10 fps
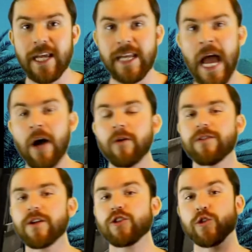Now,
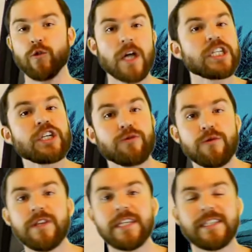they're trudging
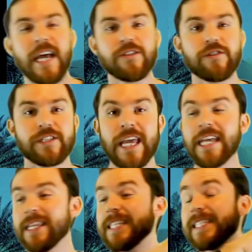through this desert
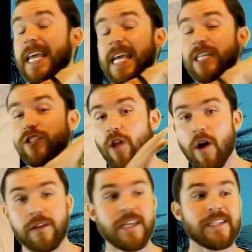saying this thing is
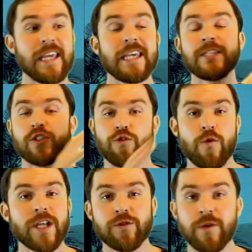long, this thing is
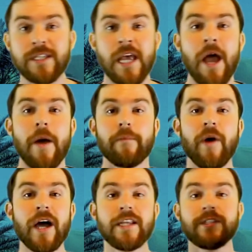treacherous,
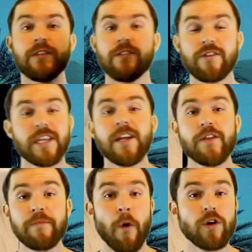but there's
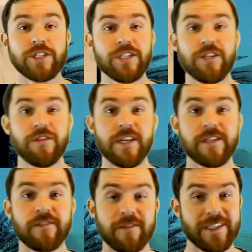another portion to
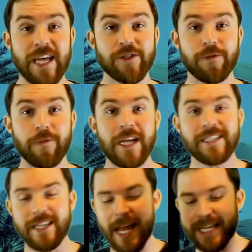this desert race,
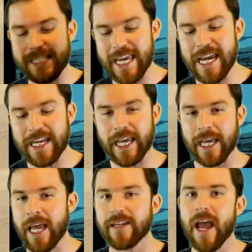and that is eating.
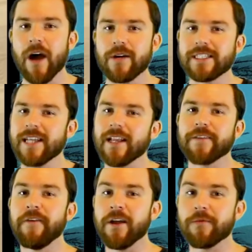Now, it's not
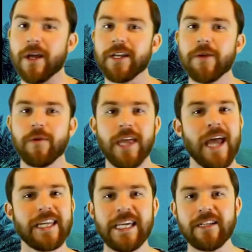like Final Reckoning where they
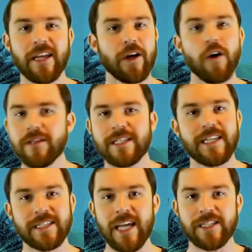had to eat like all this
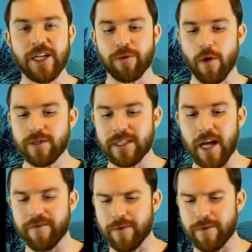disgusting gross stuff.